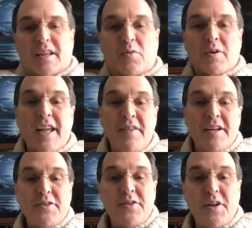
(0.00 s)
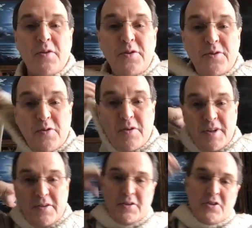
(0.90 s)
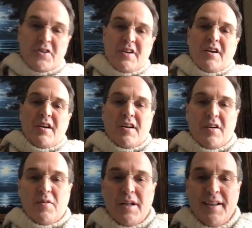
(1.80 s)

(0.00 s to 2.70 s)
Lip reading: we're having a snowstorm here in Chicago.